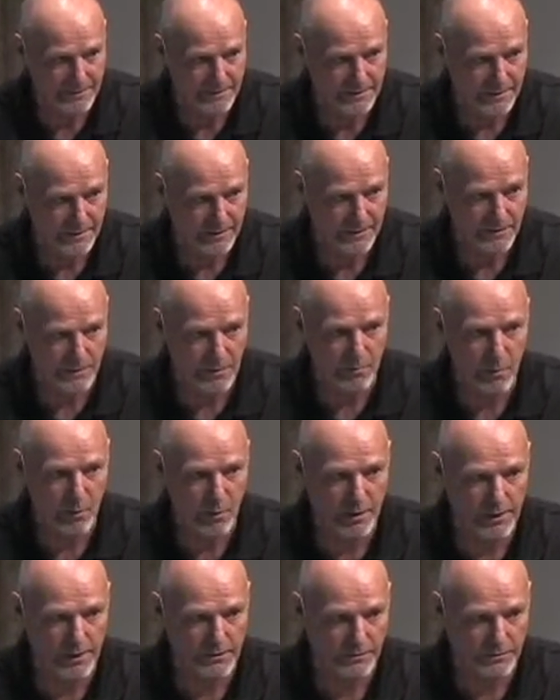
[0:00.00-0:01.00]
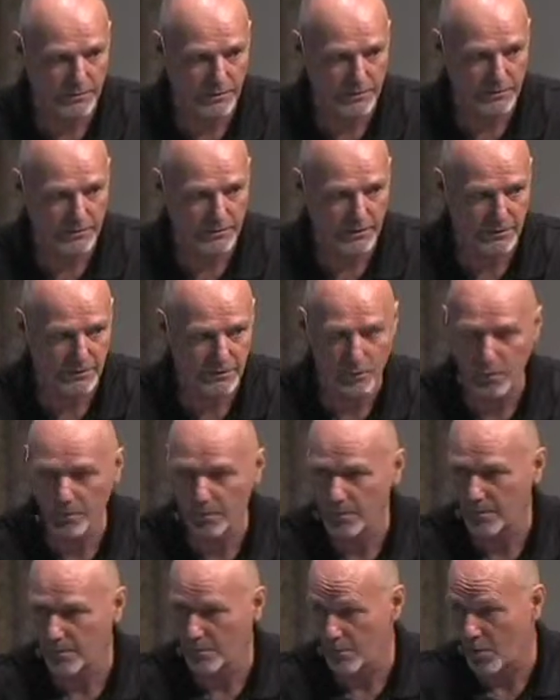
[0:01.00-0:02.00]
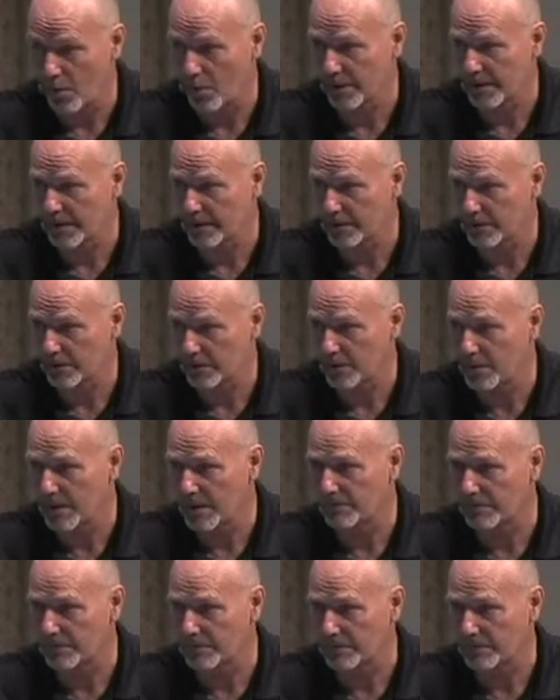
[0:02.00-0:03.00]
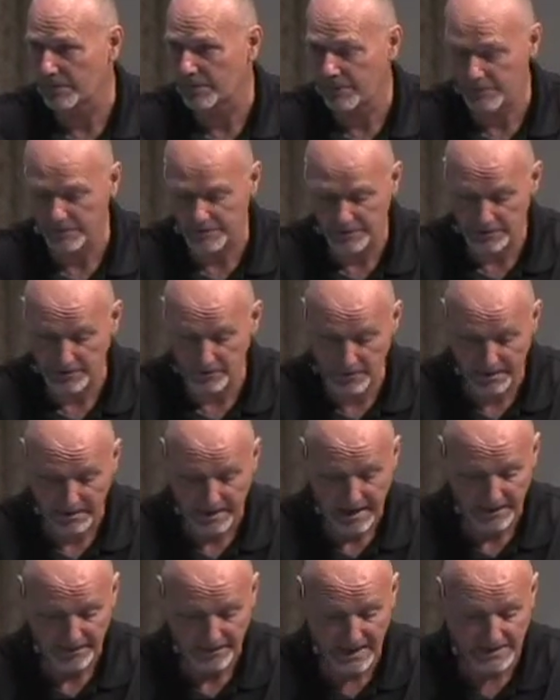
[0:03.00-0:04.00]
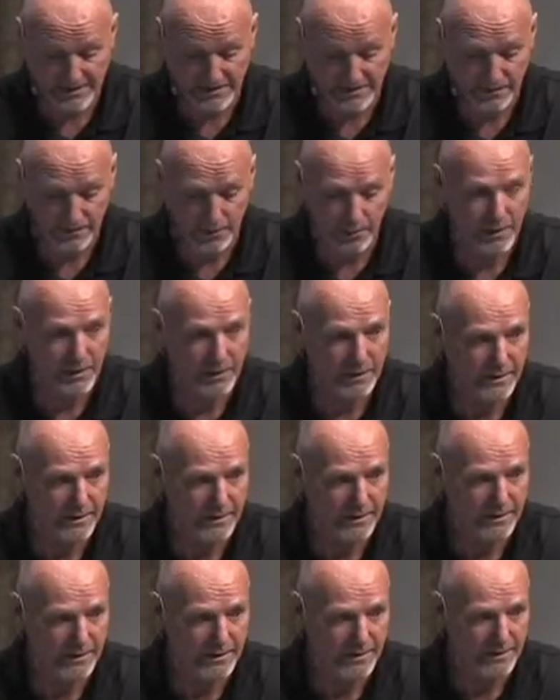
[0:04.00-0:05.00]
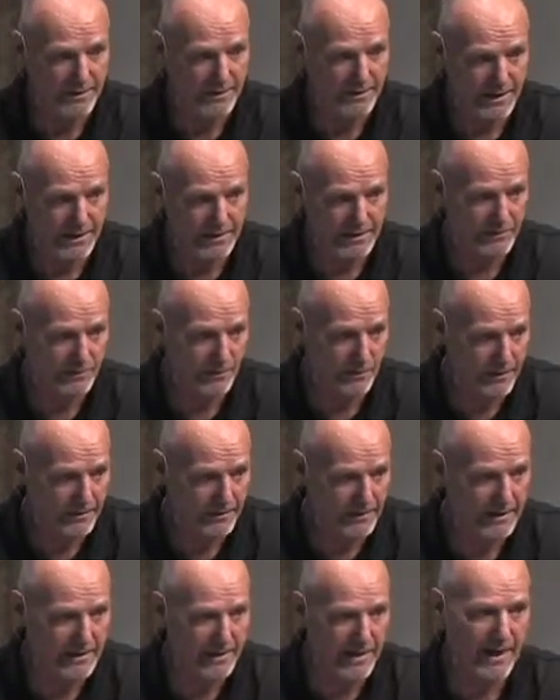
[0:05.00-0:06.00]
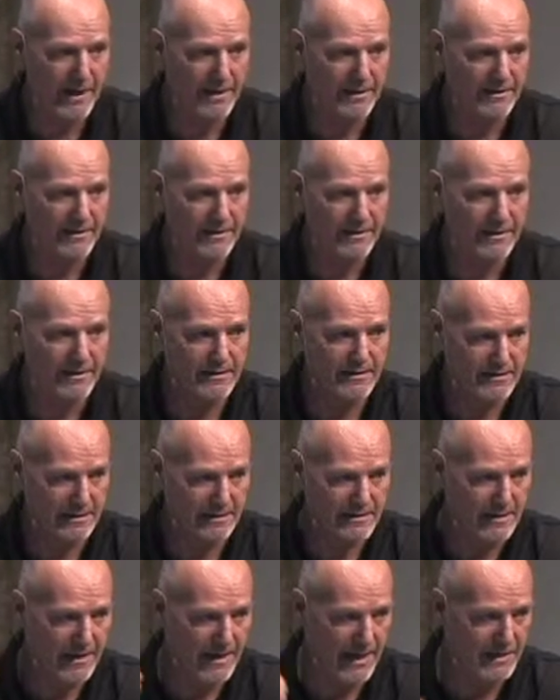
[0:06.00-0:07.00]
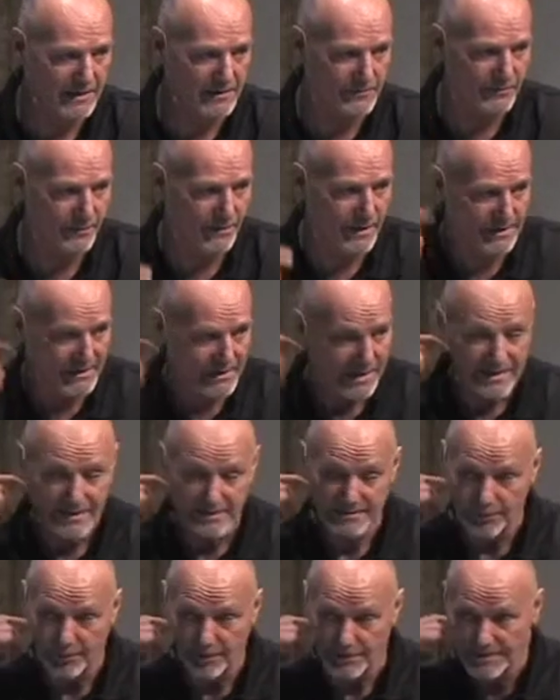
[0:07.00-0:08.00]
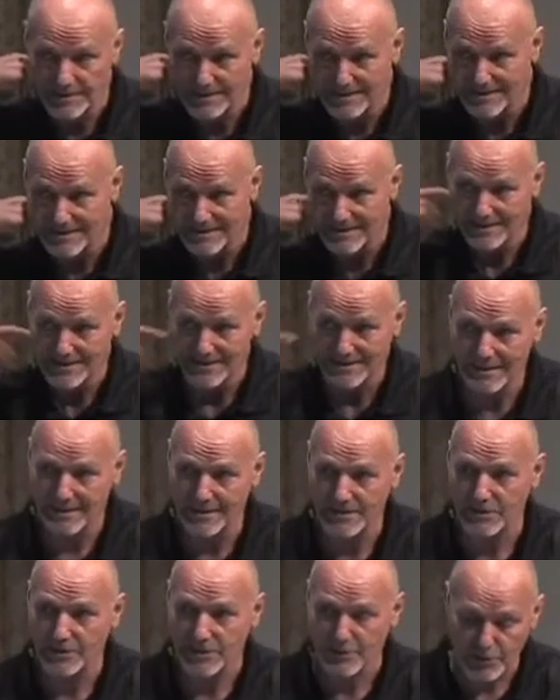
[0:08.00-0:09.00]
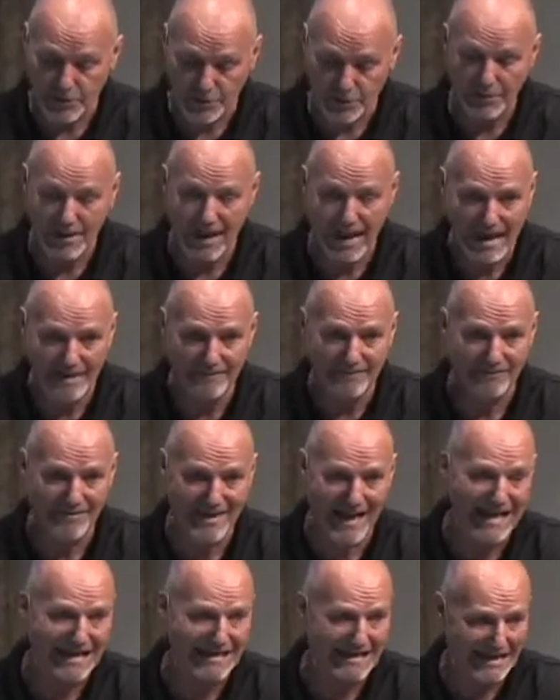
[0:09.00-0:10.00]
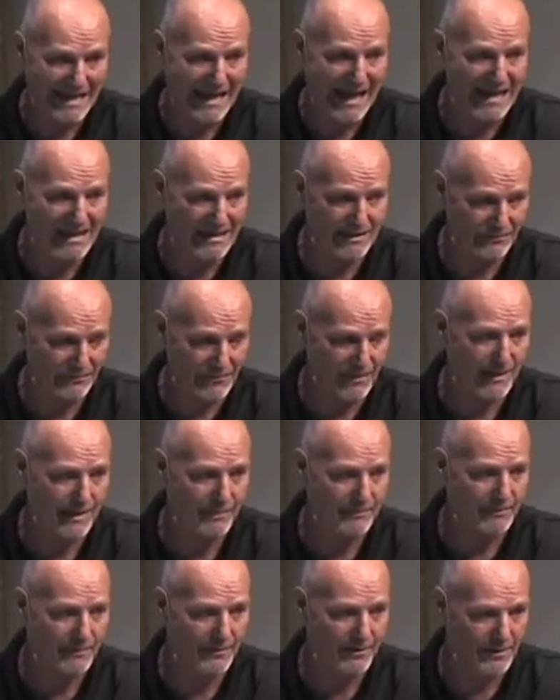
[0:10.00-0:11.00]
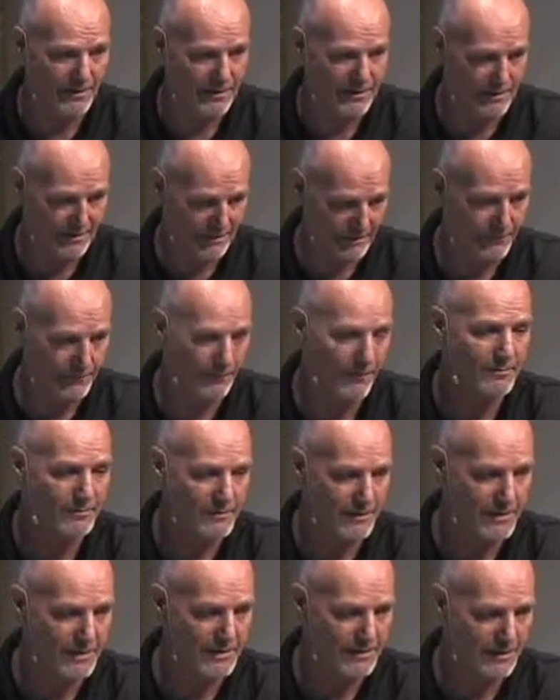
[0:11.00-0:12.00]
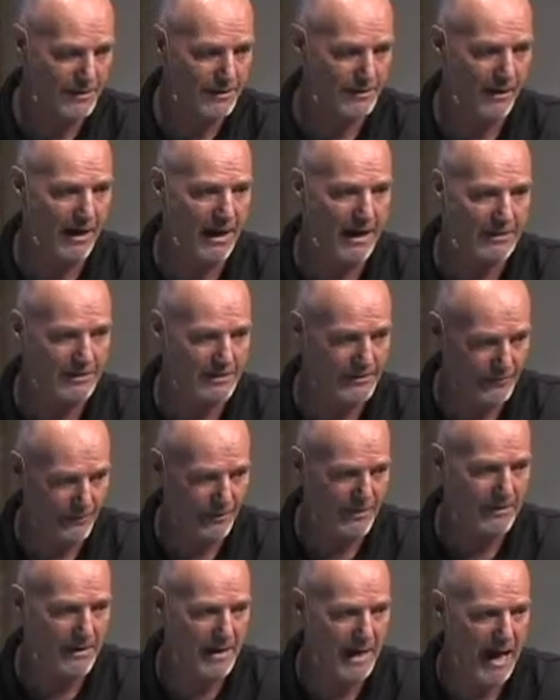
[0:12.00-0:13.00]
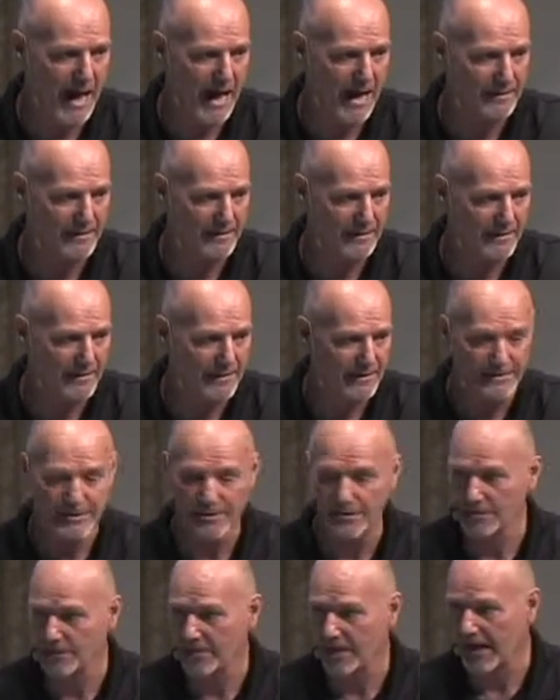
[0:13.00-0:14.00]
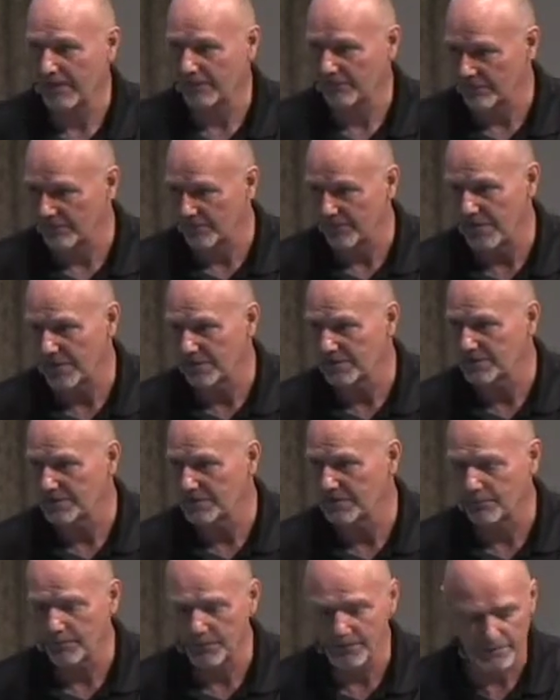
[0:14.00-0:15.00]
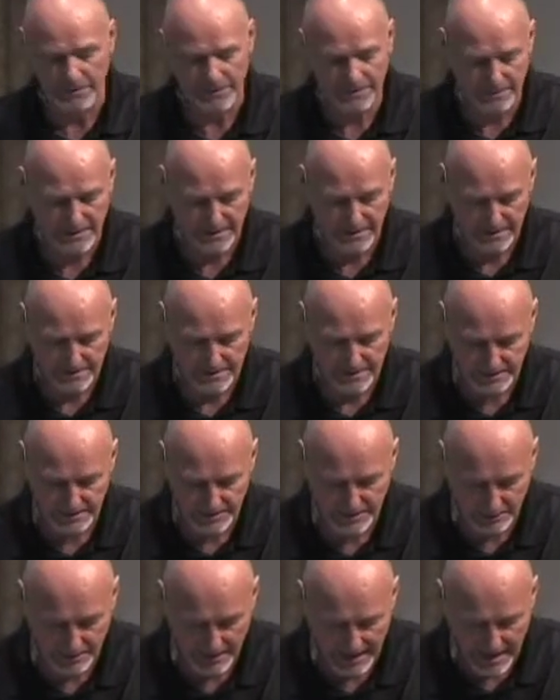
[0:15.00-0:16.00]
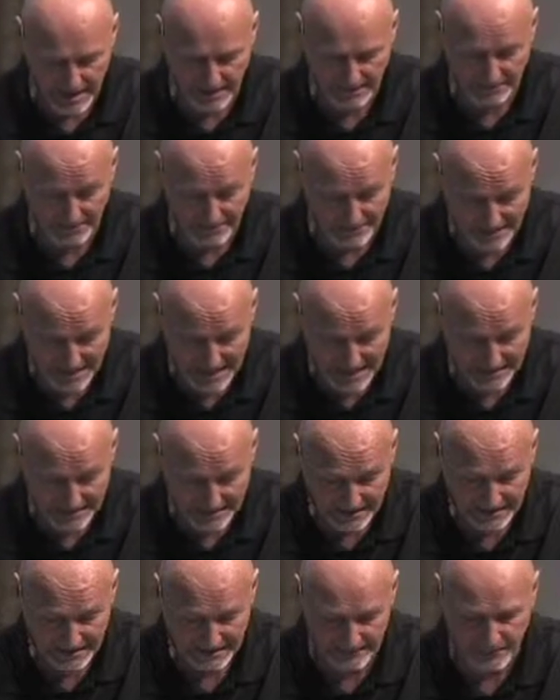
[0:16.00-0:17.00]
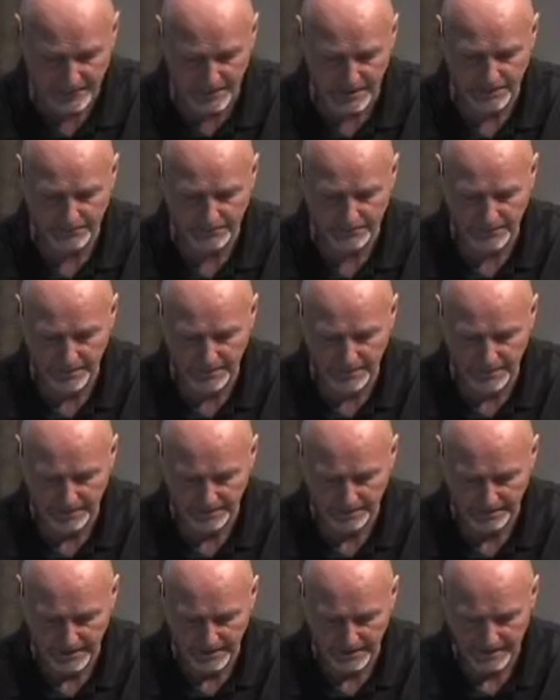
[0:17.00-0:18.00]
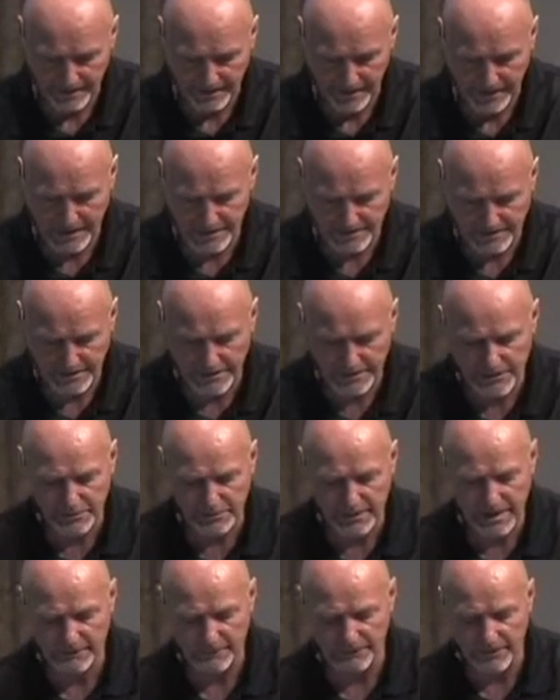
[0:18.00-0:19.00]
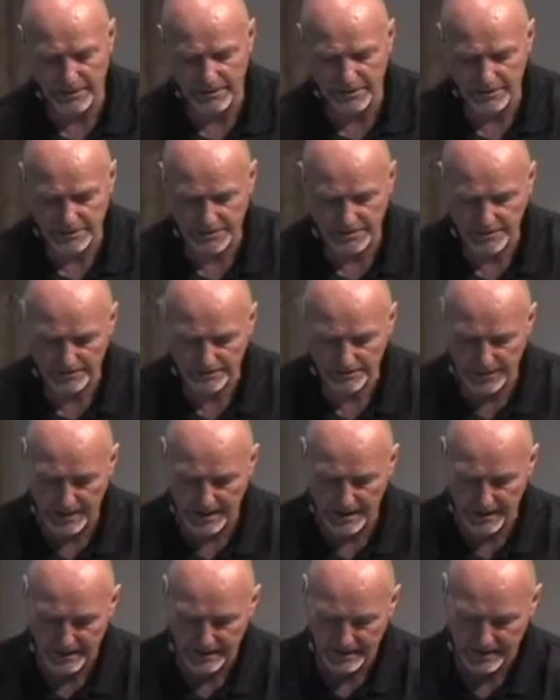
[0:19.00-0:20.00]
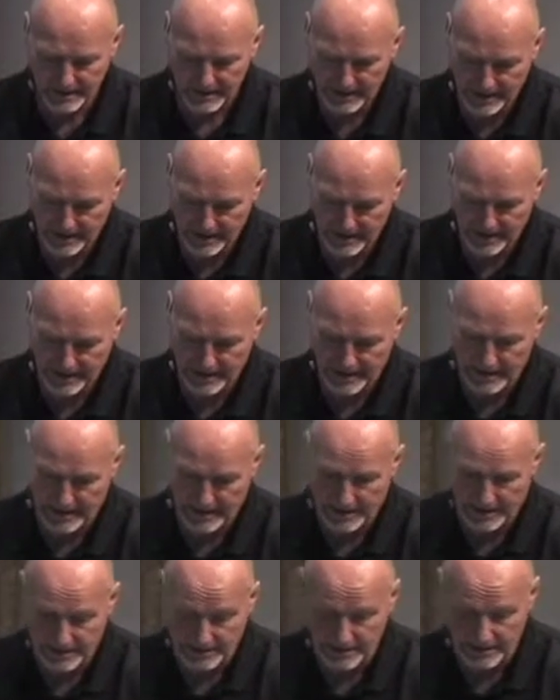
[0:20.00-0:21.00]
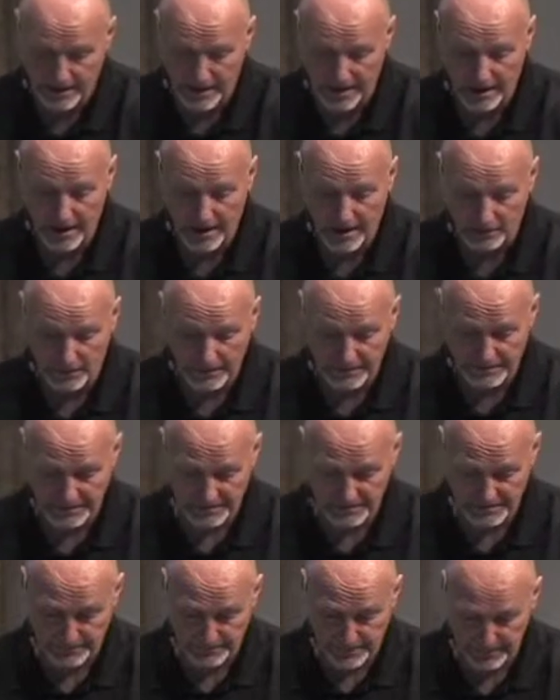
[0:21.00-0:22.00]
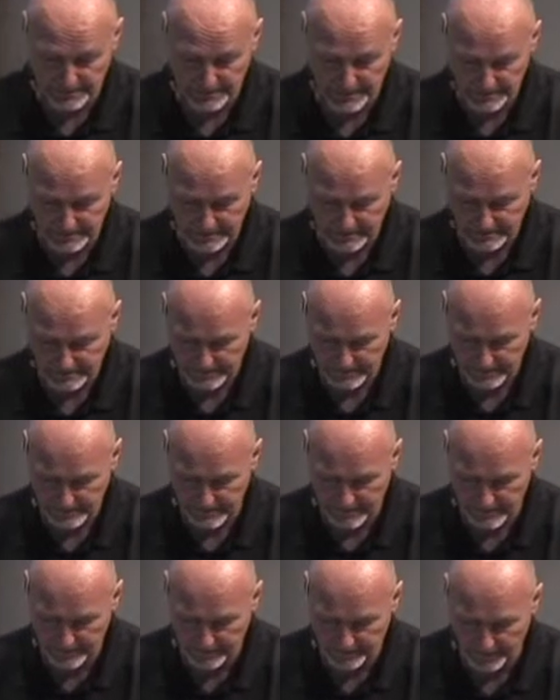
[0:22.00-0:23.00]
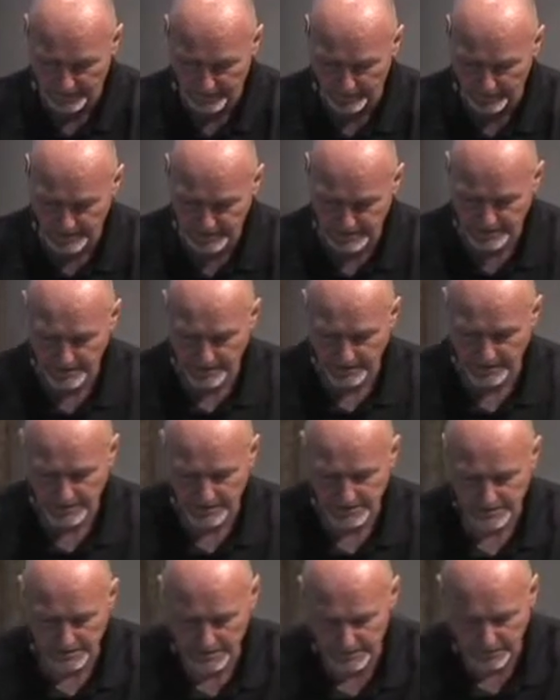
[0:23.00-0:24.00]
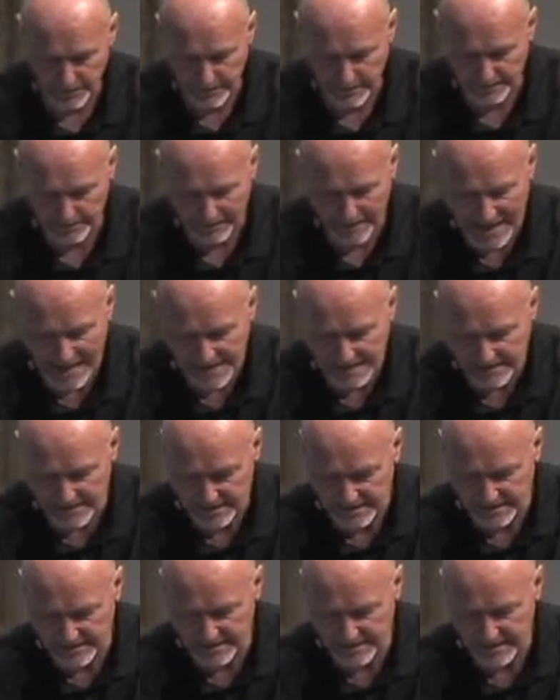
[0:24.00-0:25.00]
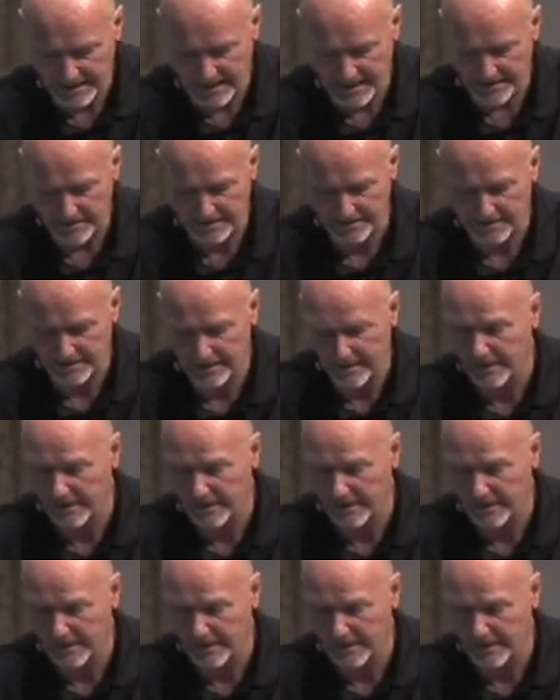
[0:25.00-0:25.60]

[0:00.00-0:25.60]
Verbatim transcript: You're, you're mourning with those that are mourning. You're weeping with those that are weeping. That's the word. That's the word that God says He has for us. Paul says, since you have that kind of comfort from Jesus Christ, from God, that you have the fellowship with Him, since you have that kind of comfort uh, since you have fellowship uh, uh, again with the Spirit, the Holy Spirit is what really binds us together.